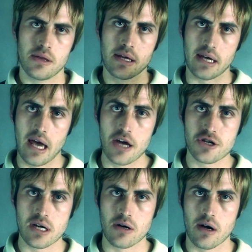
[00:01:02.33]
The
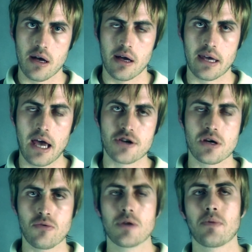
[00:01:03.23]

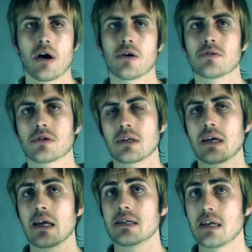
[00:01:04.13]
acacia root bark also
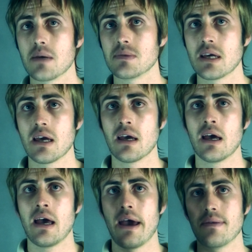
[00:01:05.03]
contains DMT,
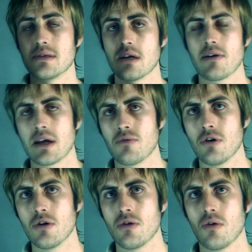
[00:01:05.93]
and the Syrian
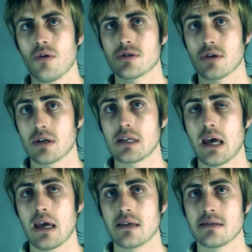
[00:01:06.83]
rue also
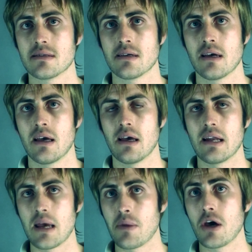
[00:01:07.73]
contains an
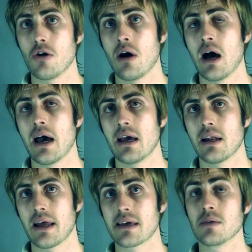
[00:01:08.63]

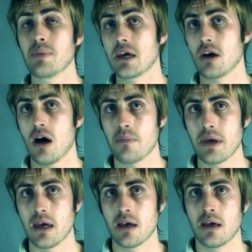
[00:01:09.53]
MAOI like the caapi.